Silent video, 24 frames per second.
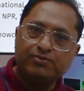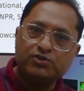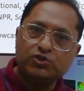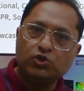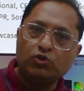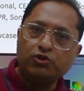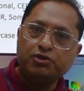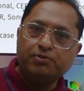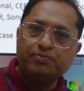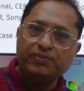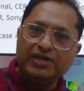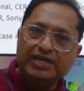So
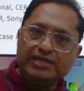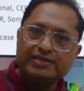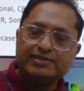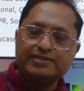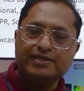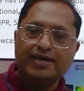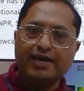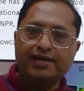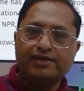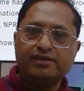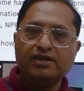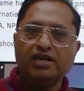it means
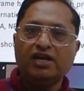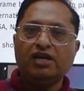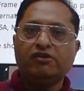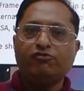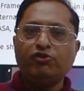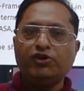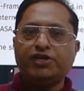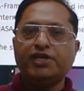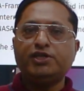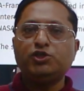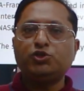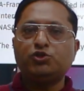that
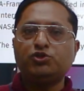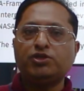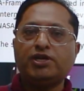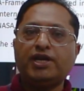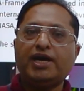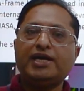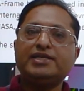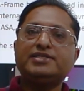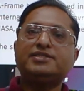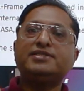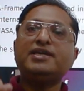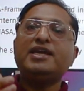we can
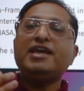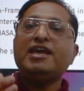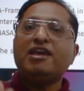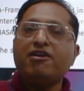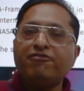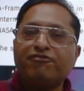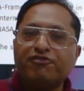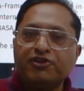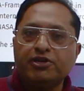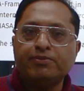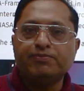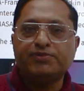utilize
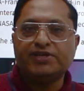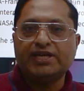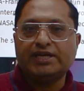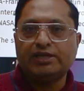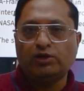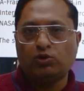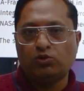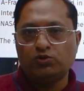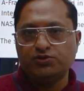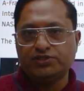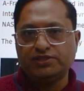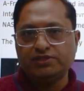A-Frame
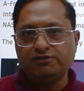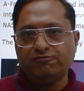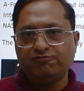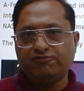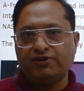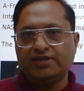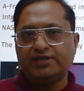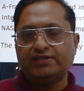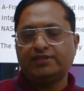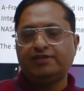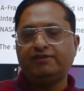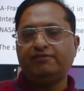technology
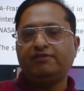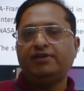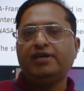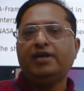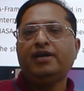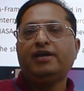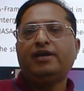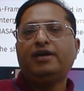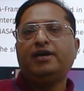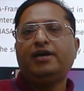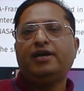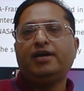for
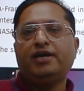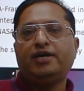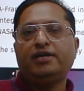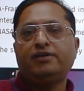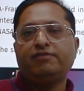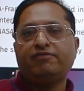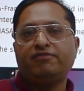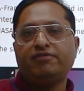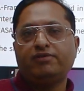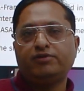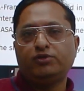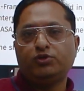
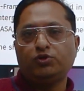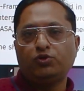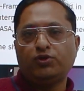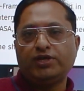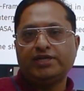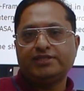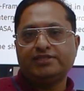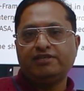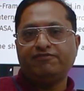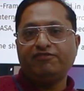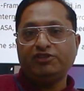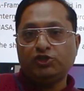the, you
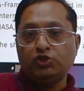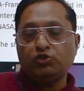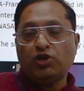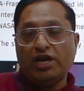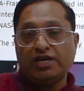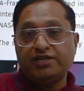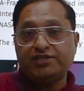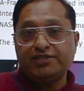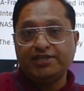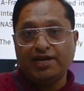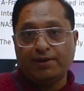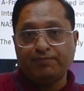can say, virtual
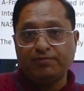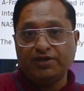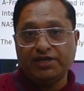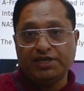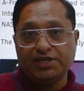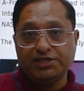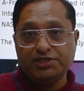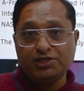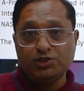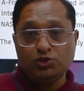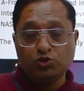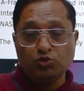reality
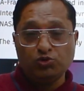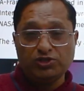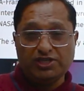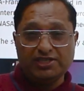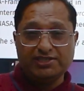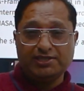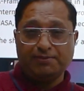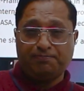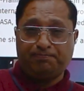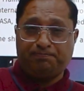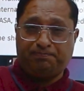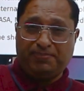application. So it
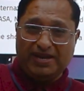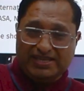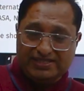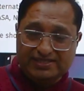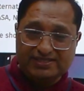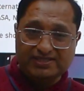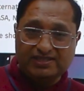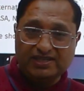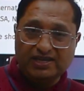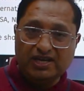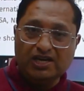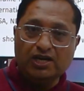is the
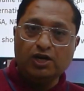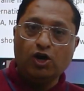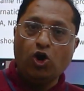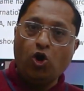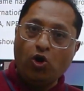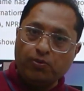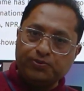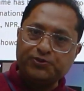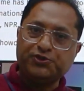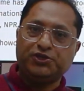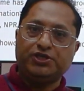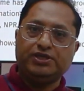best
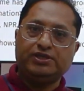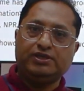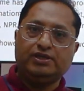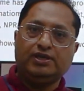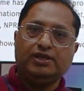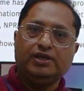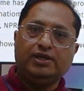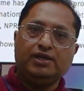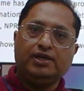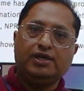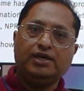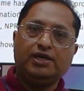
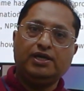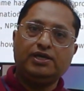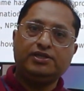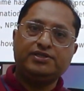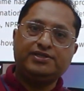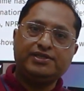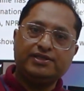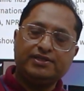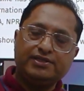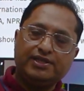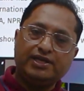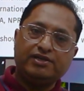option
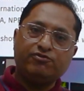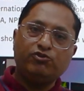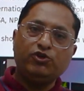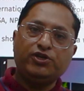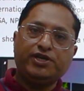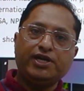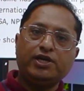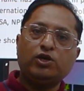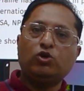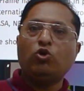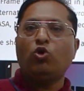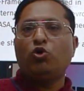that we
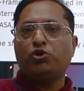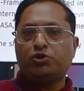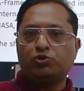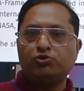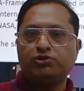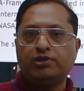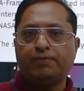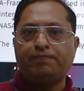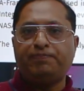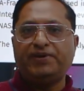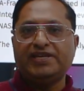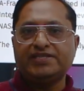can go to
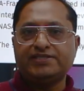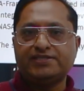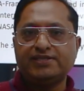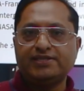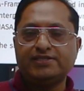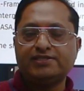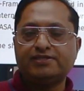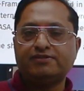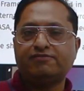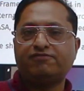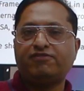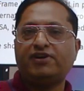the
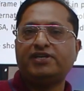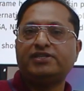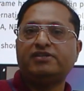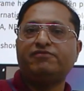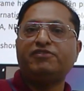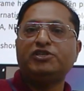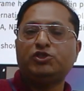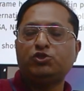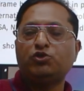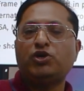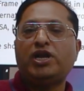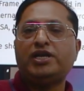business for the
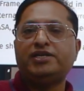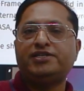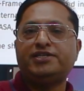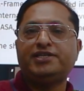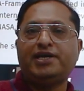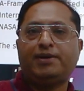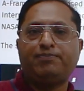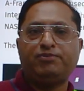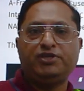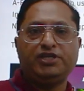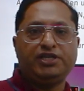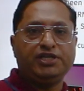virtual reality
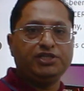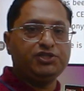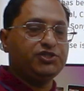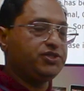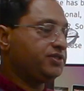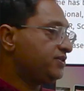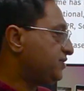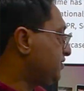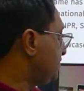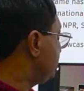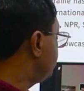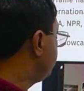
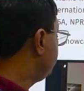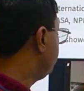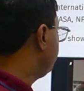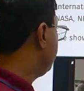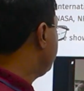applications.